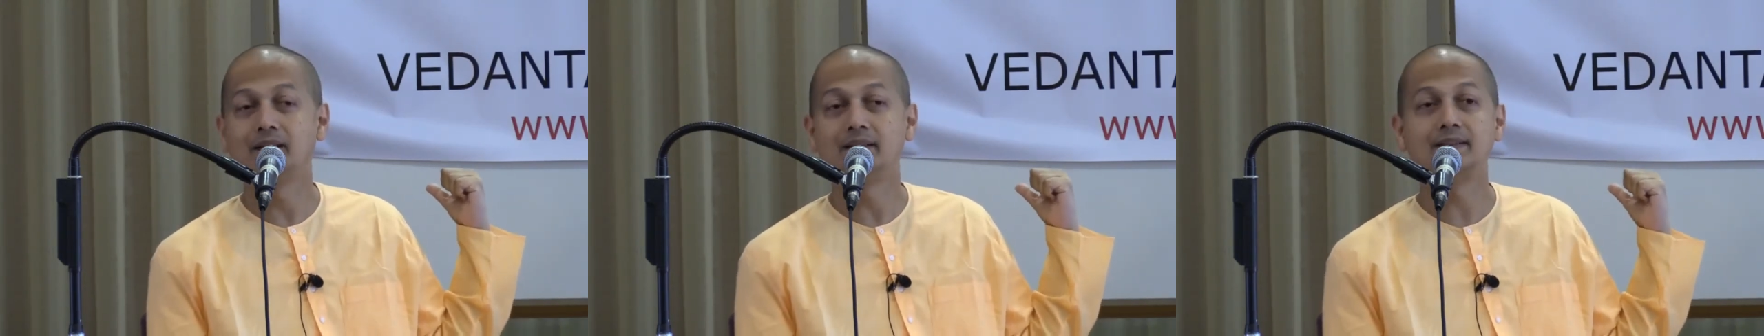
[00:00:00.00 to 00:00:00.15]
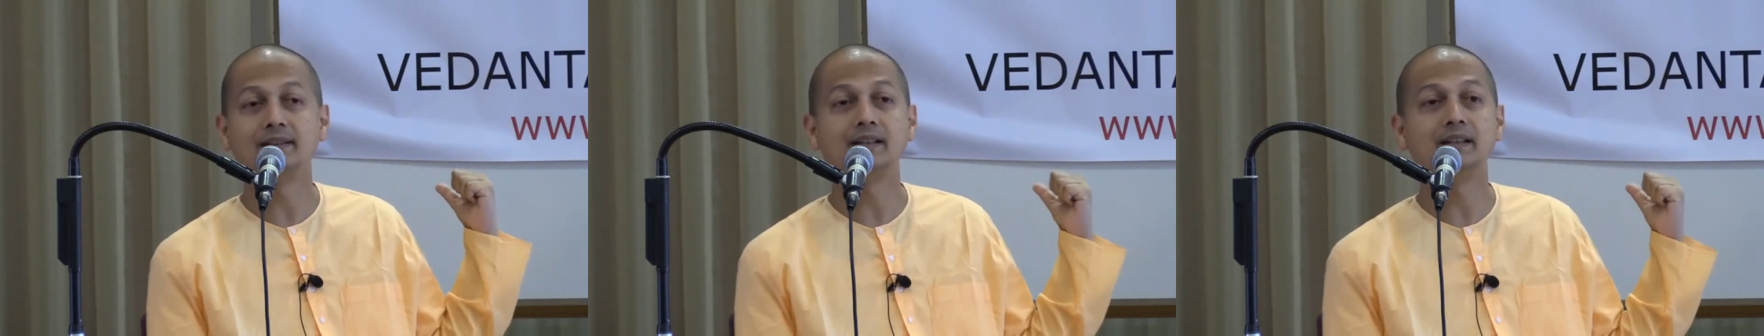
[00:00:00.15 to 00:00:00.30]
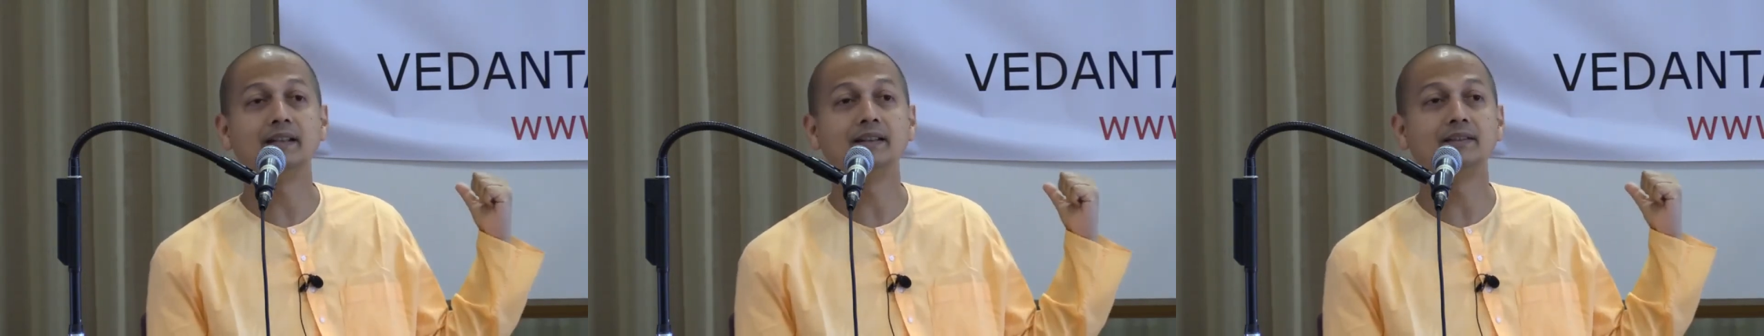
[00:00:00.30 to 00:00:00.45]

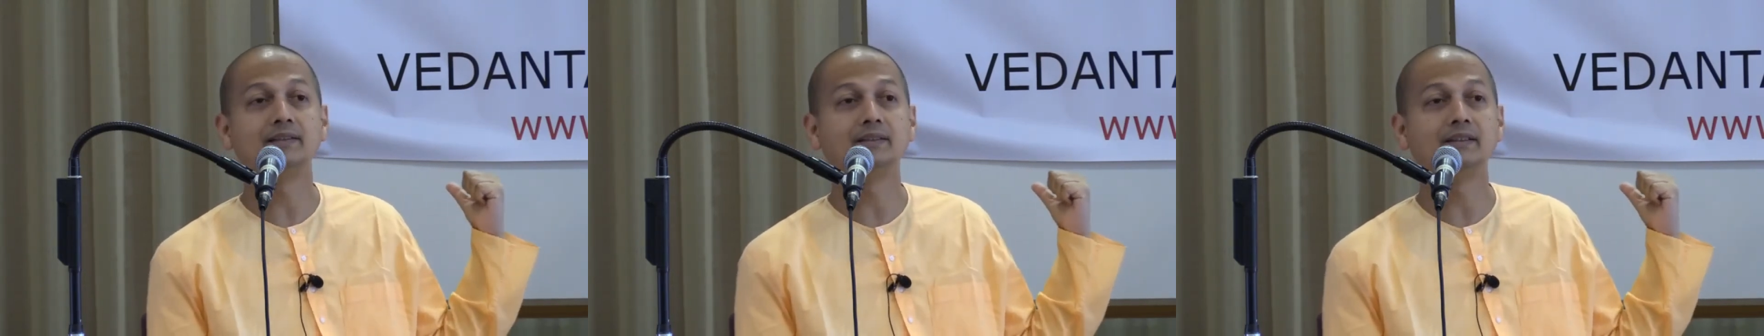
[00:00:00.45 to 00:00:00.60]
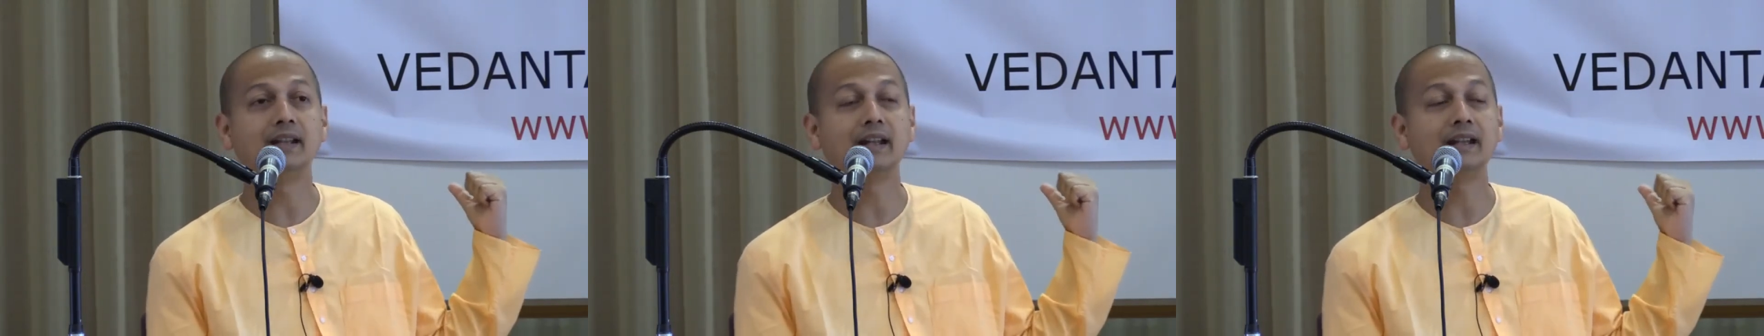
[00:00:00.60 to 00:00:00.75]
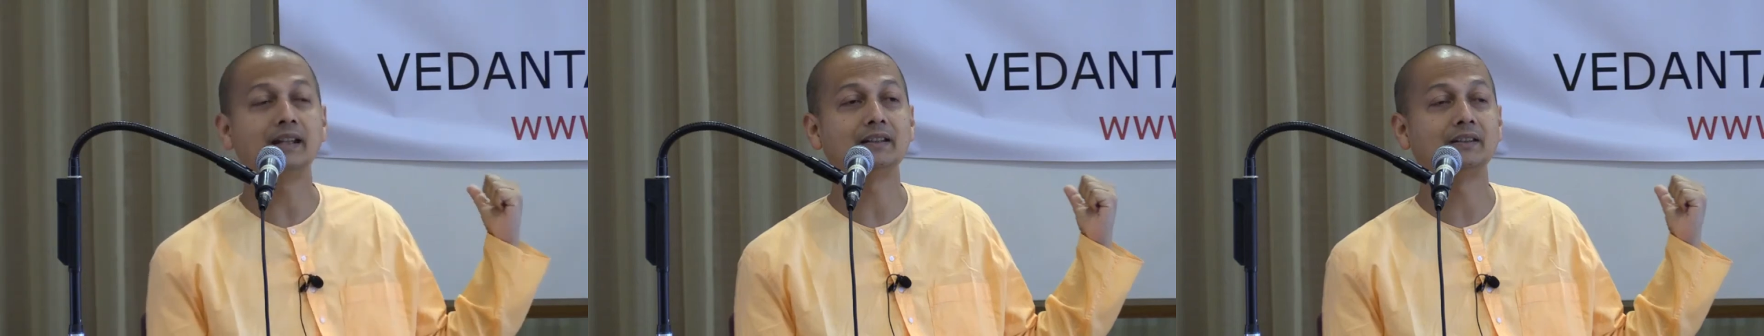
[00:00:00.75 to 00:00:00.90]

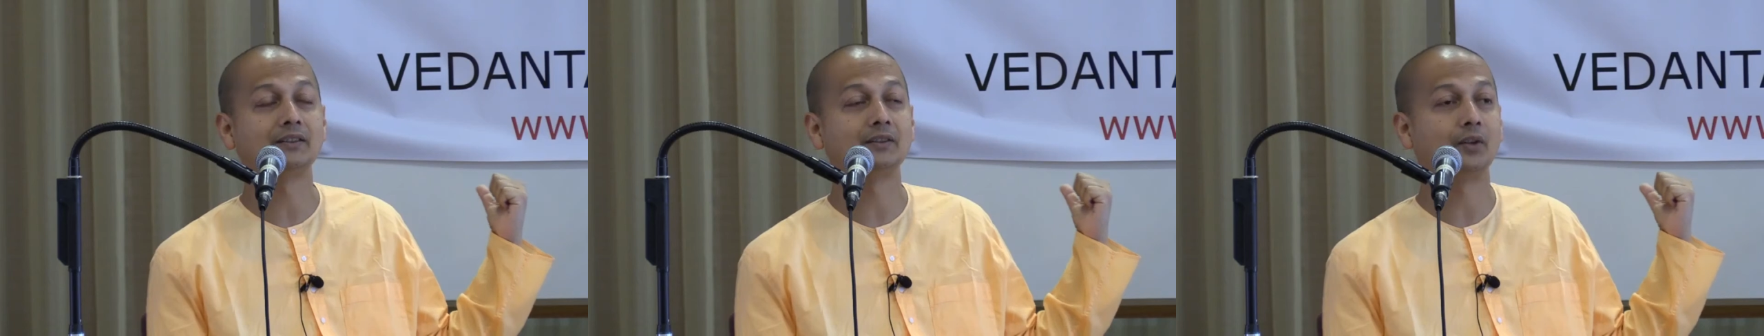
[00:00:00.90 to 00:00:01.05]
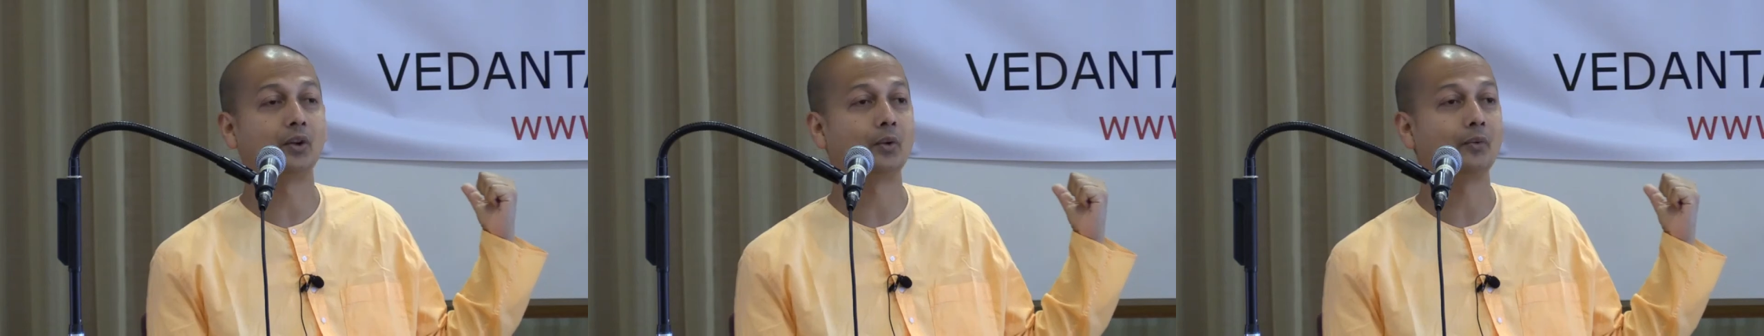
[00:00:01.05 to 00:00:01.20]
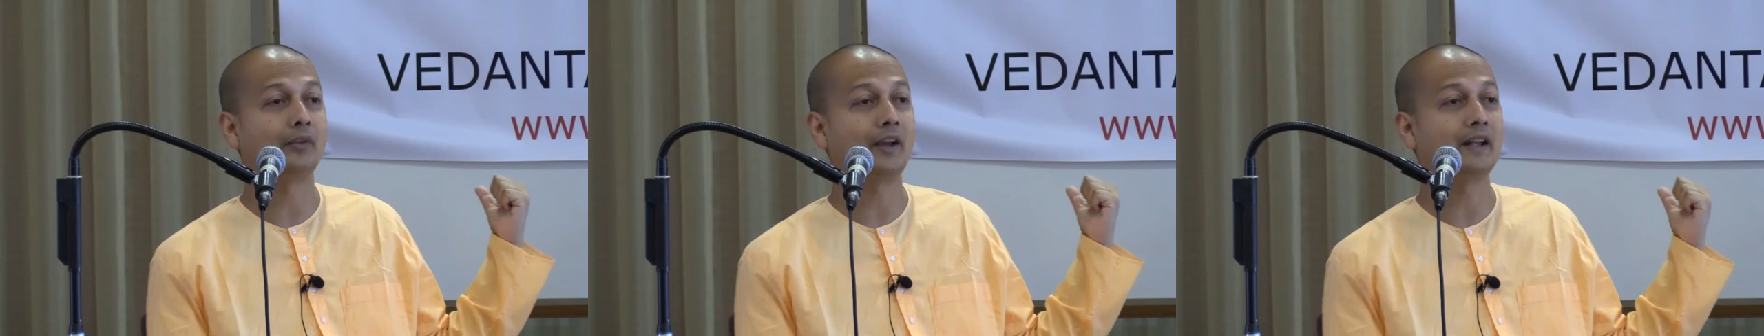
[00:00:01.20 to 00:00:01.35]
Disease,
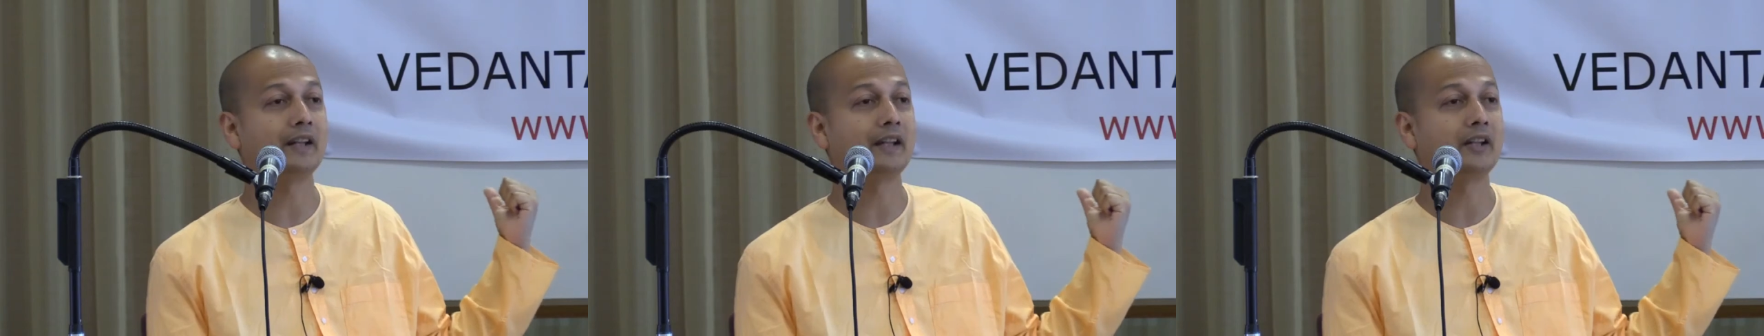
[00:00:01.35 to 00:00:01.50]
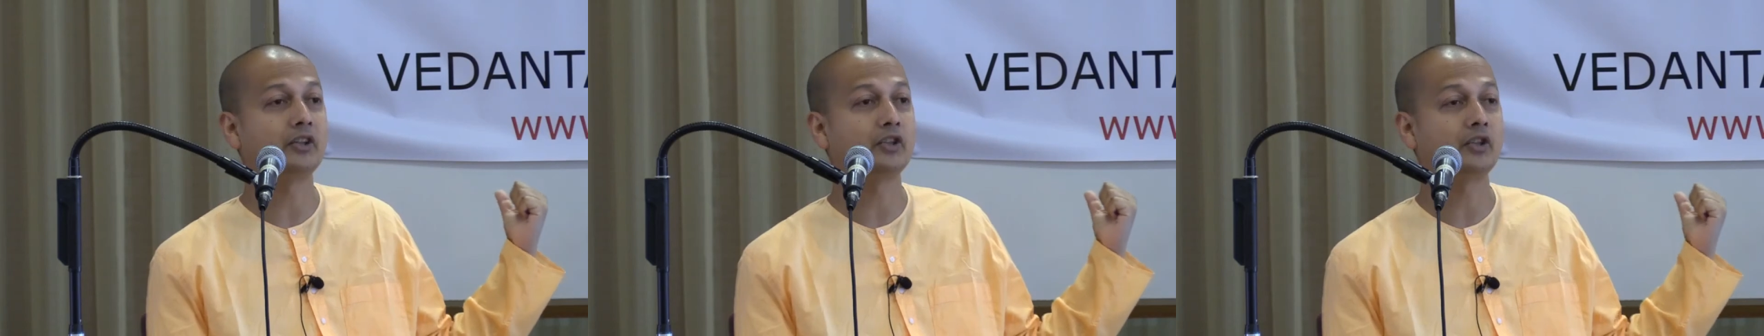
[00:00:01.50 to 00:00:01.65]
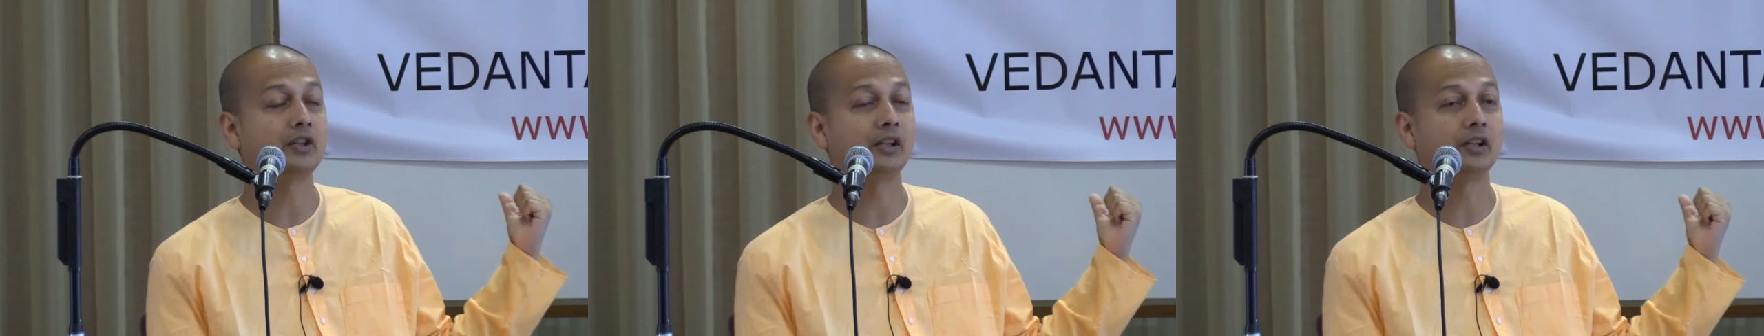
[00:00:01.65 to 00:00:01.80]
death,
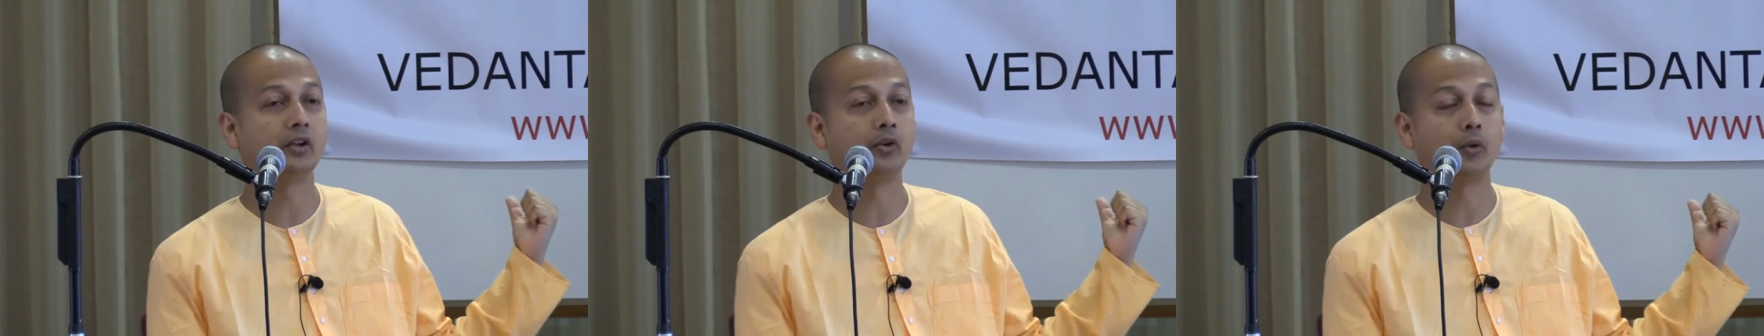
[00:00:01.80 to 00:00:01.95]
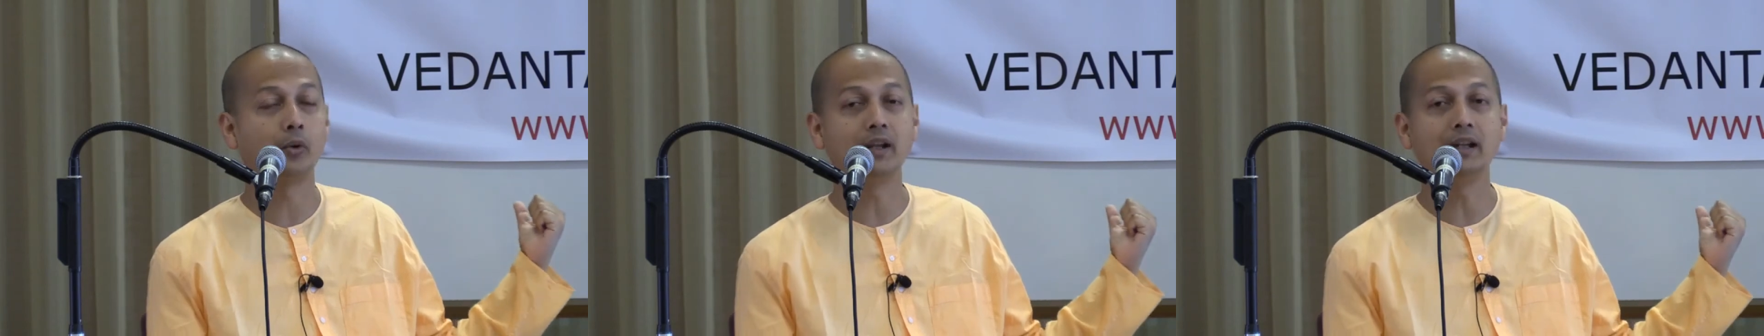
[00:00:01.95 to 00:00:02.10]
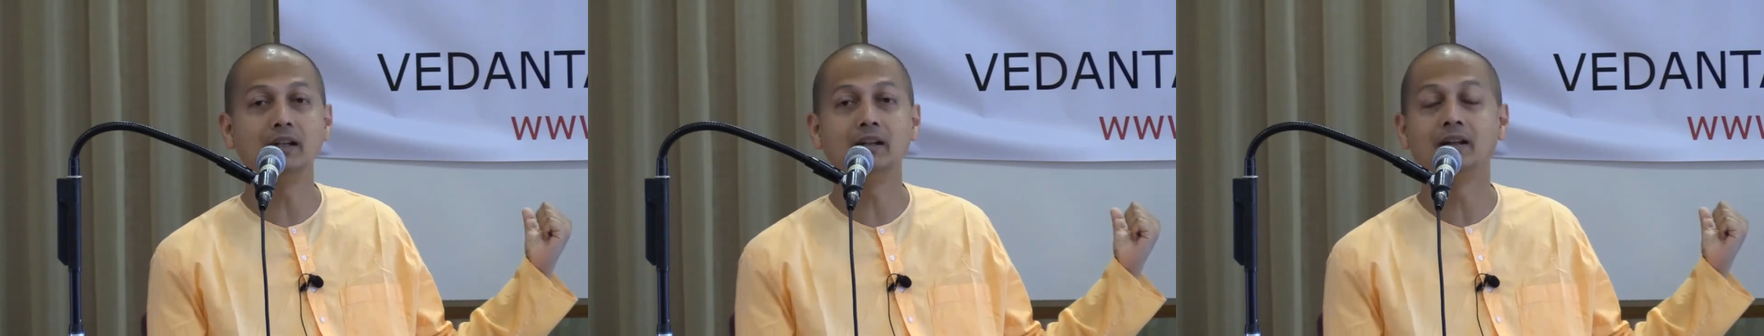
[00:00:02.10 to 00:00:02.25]
financial
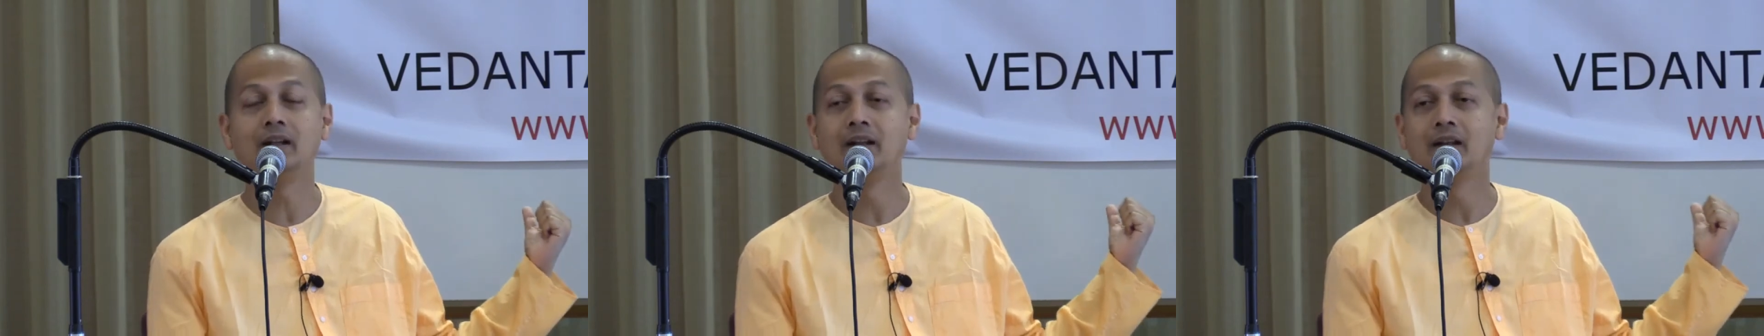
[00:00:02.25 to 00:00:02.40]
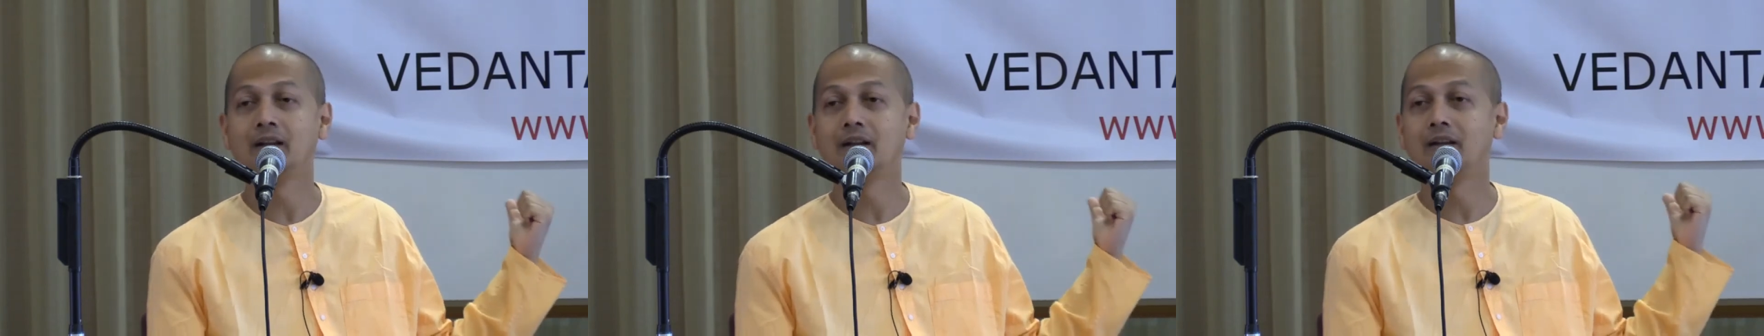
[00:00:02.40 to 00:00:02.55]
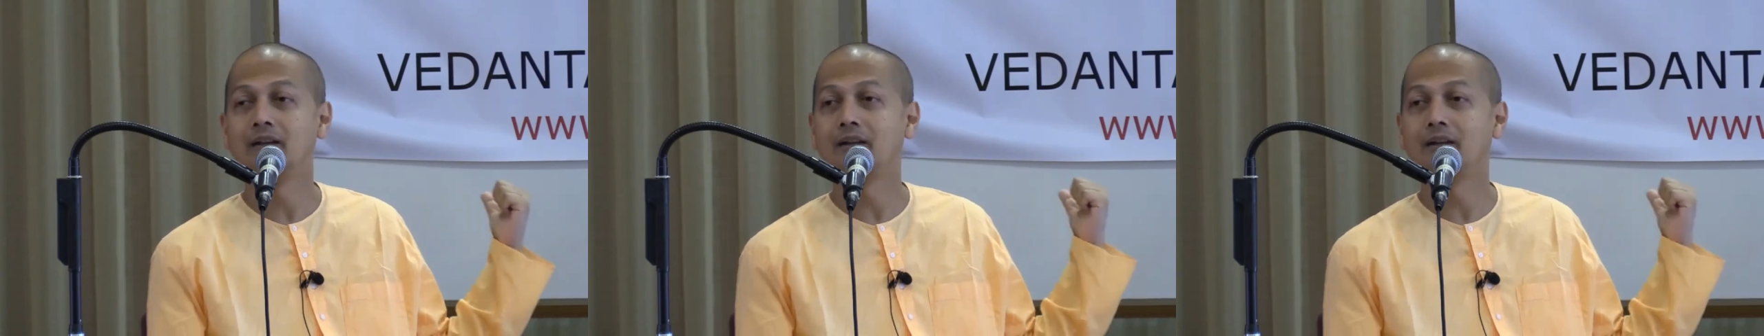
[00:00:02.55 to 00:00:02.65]
ruin,